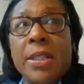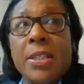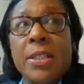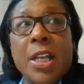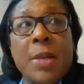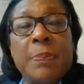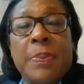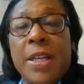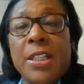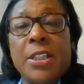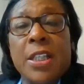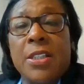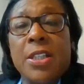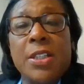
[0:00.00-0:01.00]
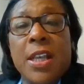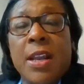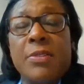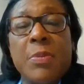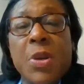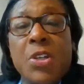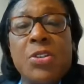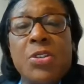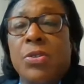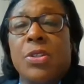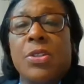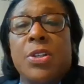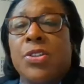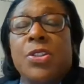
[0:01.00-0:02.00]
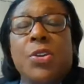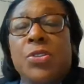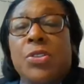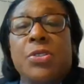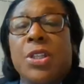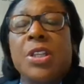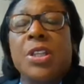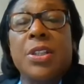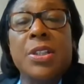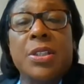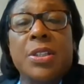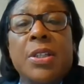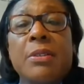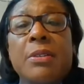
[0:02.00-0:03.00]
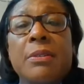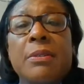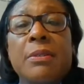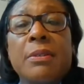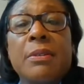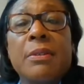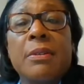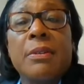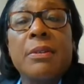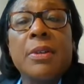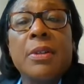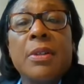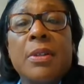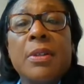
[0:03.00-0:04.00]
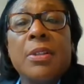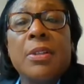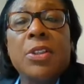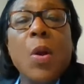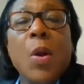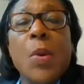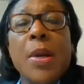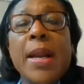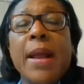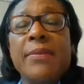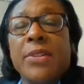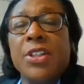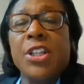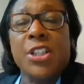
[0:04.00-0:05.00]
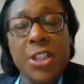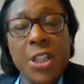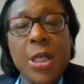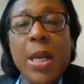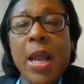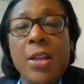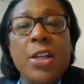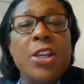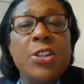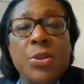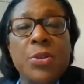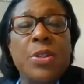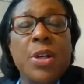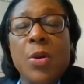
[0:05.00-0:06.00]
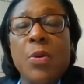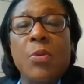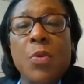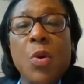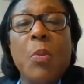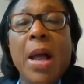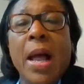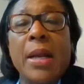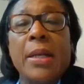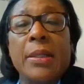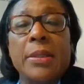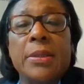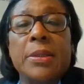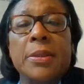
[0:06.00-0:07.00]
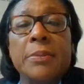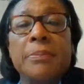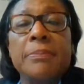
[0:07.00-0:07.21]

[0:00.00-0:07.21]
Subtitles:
can take place. They just have to make sure that they're social distancing. So we'd have to just see how they do their robotics.